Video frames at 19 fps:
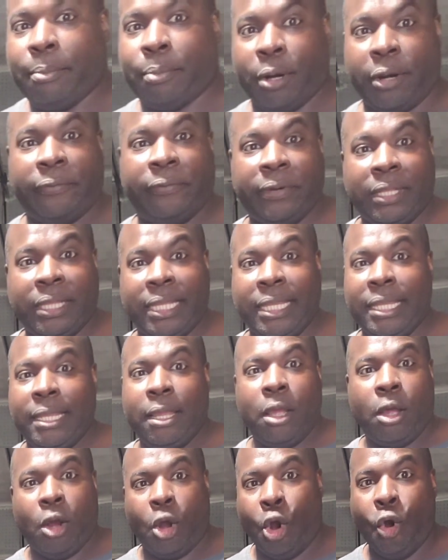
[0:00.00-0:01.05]
perfectly
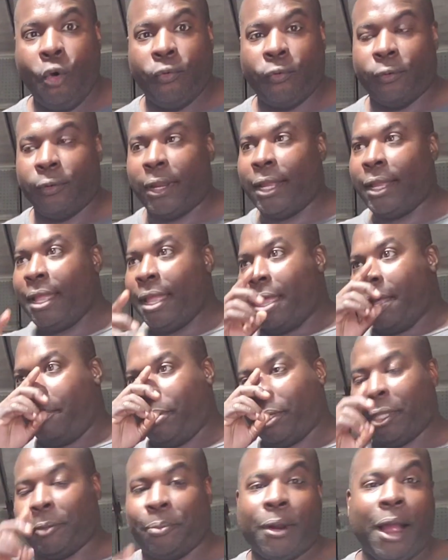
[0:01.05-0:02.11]
over it,
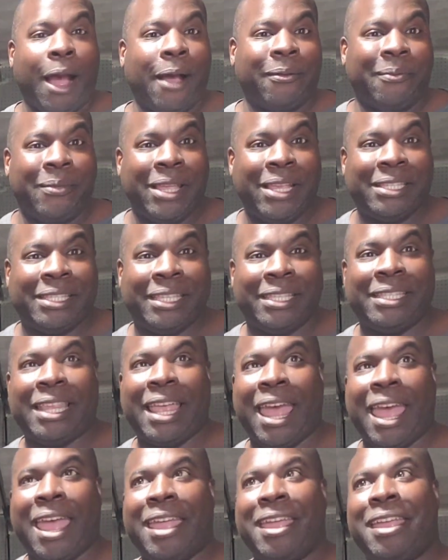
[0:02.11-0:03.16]
but the problem is
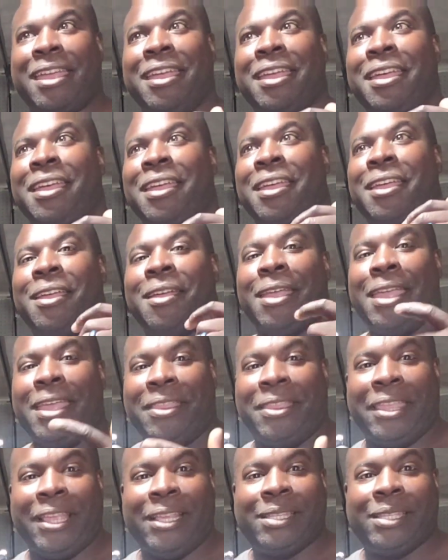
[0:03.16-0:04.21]
that
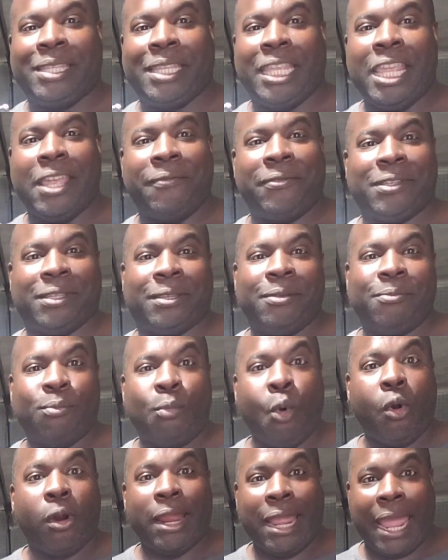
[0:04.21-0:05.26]
this gives
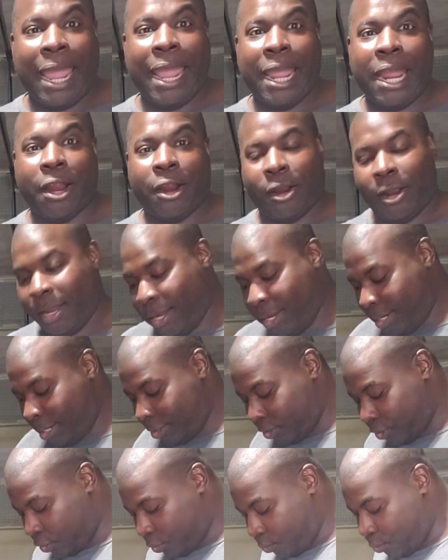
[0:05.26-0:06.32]
more air
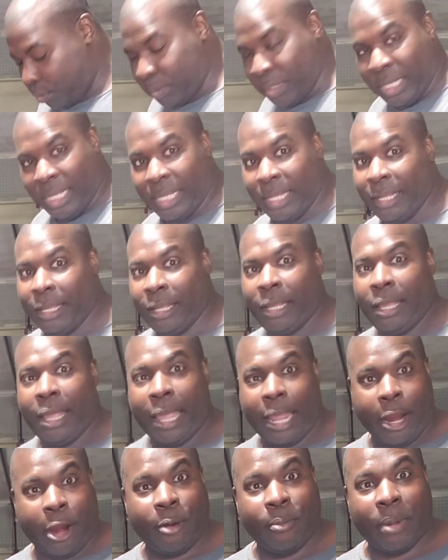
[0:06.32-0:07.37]
to the
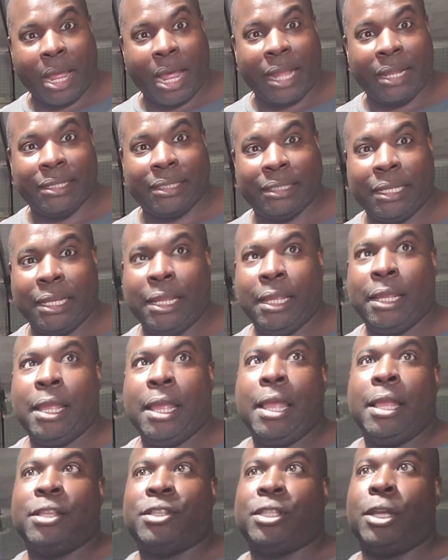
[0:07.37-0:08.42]
air box,
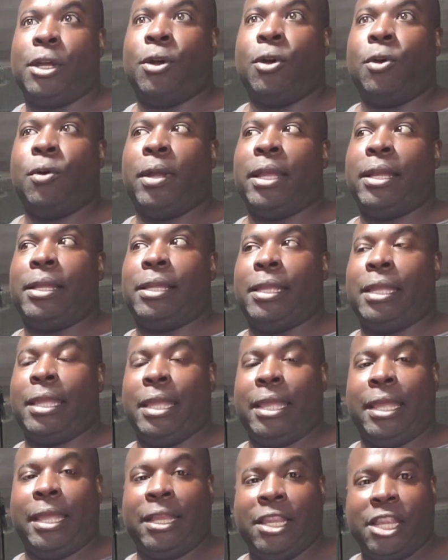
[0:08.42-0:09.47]
so
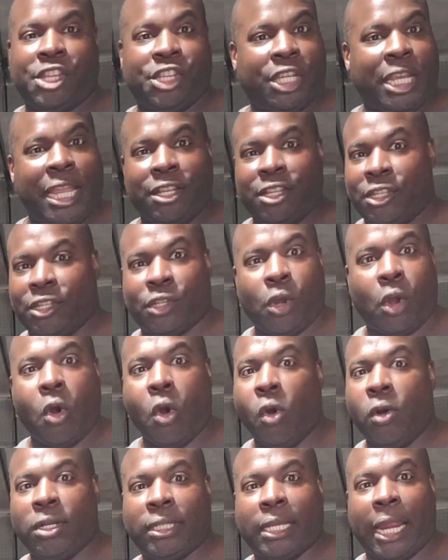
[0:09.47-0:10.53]
it changes the
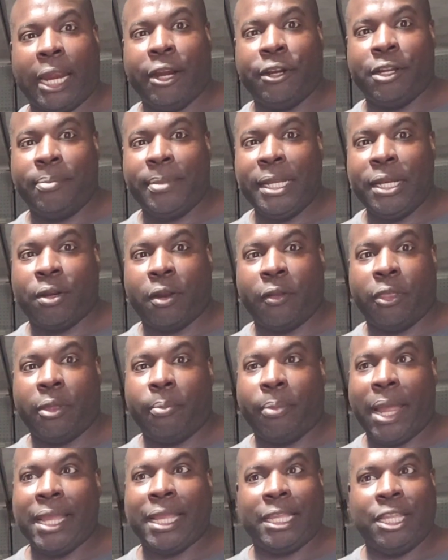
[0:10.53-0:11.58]
whole entire demeanor of the
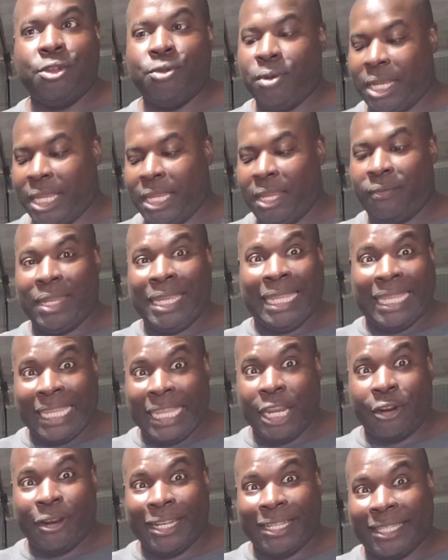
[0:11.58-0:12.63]
bike. You can even
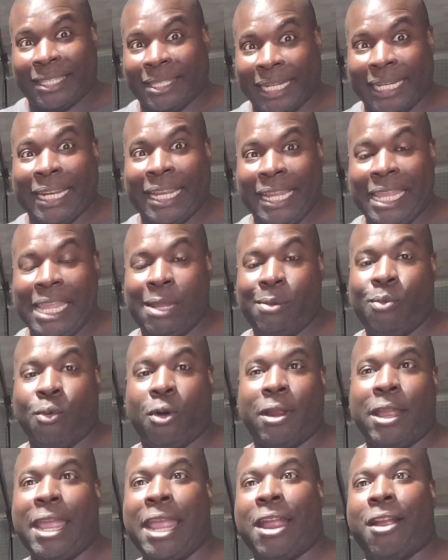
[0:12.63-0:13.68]
hear it sucking in
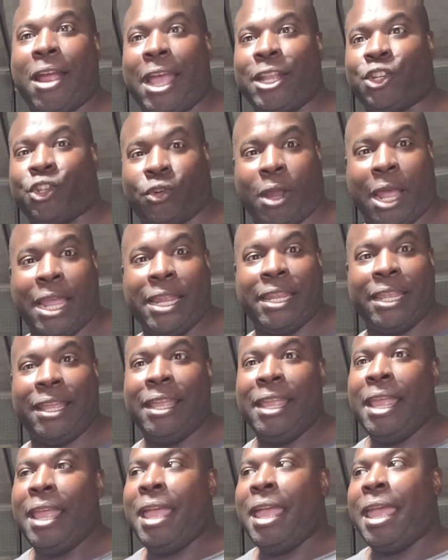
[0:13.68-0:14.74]
more air. I tried it,
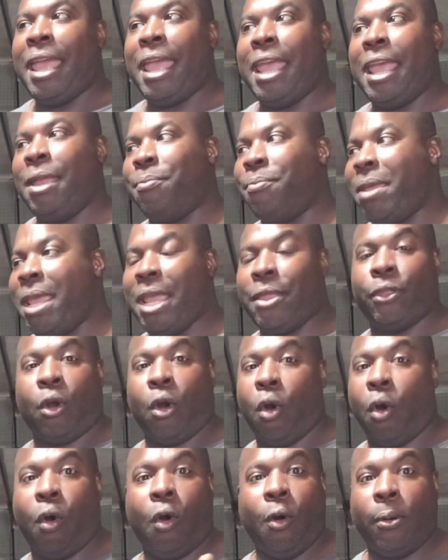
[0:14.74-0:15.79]
and man, the
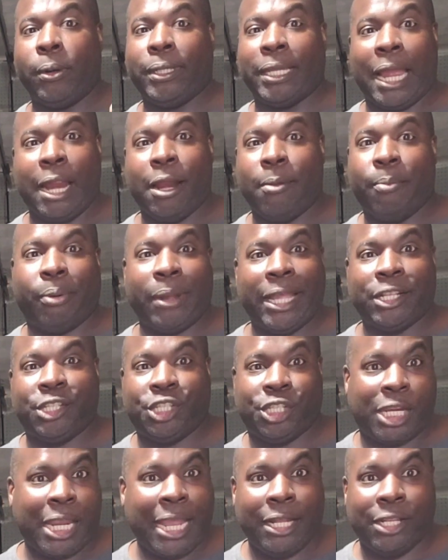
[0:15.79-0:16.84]
whole entire bike
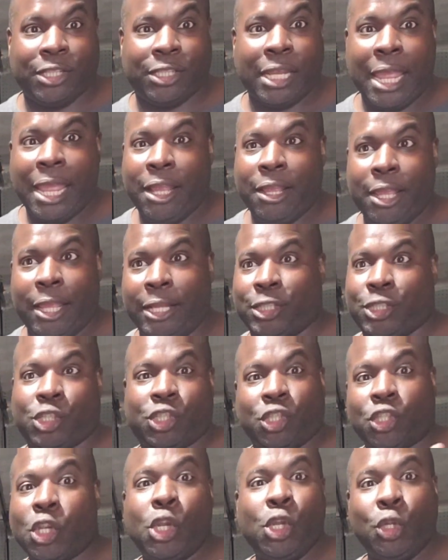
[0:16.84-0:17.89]
changed its
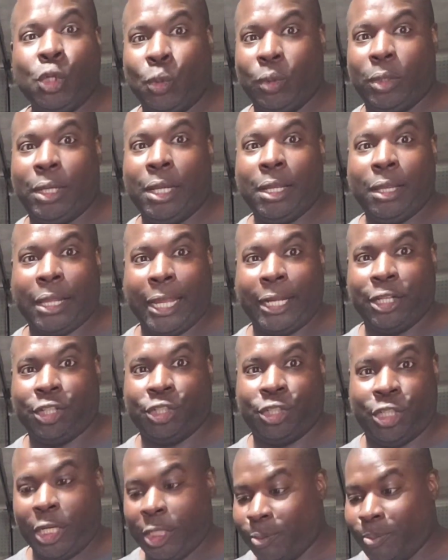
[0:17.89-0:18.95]
tune, like
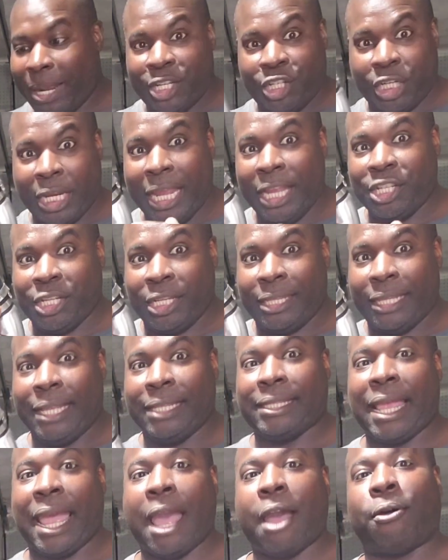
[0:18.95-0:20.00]
just by changing
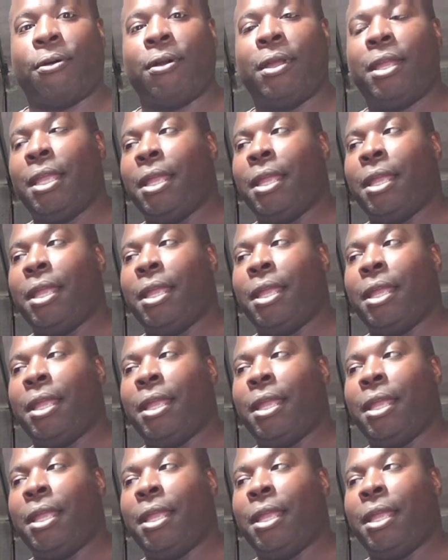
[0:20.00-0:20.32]
this out.